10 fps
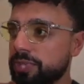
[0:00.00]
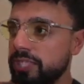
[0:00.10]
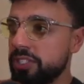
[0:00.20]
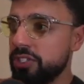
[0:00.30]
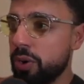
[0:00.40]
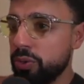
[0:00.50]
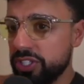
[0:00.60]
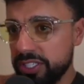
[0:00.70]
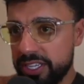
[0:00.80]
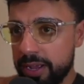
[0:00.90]
Notion
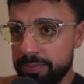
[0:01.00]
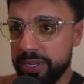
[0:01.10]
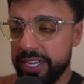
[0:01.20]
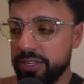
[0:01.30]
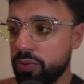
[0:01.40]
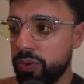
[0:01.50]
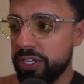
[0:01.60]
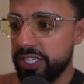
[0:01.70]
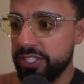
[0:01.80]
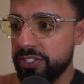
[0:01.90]
template, which
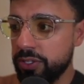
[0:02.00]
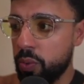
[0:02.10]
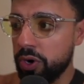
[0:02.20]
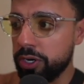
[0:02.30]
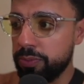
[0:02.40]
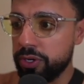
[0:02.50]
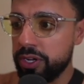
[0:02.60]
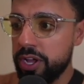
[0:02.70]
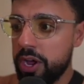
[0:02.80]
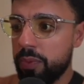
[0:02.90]
is the workbook
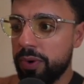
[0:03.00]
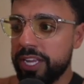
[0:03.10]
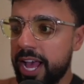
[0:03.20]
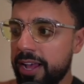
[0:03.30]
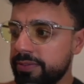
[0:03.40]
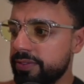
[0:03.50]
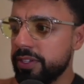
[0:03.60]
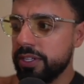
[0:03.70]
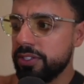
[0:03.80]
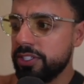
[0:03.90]
where you have
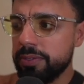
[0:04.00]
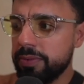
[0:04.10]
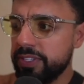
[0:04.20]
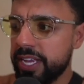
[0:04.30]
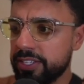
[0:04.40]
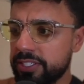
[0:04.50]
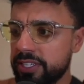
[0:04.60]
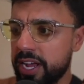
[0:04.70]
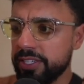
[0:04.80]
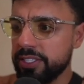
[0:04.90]
some of the
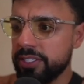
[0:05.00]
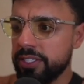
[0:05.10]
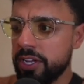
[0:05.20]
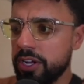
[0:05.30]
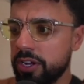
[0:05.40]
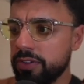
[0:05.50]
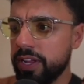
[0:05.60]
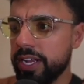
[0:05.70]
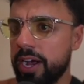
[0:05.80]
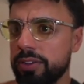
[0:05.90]
exercises of like
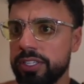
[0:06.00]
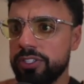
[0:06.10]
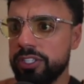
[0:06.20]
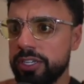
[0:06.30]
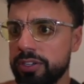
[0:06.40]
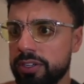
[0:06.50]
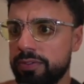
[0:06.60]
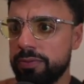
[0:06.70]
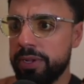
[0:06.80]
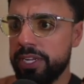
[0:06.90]
how to engineer a
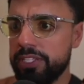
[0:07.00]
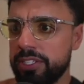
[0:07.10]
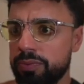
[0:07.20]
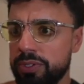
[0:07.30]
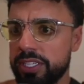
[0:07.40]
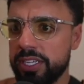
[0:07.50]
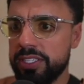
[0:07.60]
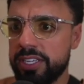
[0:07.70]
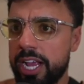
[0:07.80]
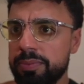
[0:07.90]
confirmation with the
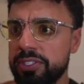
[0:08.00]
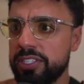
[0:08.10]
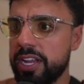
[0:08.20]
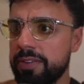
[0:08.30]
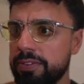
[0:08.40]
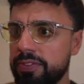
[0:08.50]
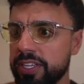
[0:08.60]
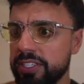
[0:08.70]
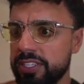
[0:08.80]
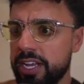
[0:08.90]
assignments and everything
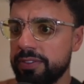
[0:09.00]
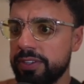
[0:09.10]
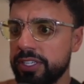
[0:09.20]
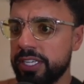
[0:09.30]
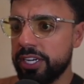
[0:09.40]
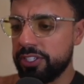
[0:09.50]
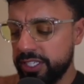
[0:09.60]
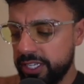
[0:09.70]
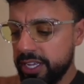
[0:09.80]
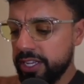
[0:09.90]
inside of it. You can actually
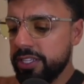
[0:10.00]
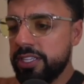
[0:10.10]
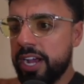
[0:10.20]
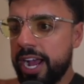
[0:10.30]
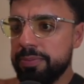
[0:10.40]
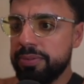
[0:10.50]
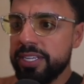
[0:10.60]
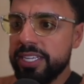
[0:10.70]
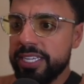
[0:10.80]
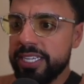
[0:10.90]
type
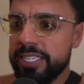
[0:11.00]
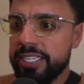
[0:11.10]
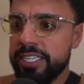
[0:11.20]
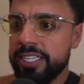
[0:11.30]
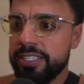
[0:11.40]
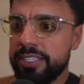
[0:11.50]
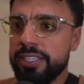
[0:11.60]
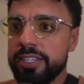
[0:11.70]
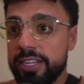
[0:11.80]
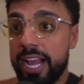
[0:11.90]
in here,
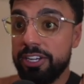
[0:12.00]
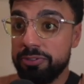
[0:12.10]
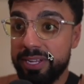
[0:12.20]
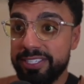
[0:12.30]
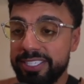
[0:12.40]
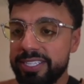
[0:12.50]
as you may see.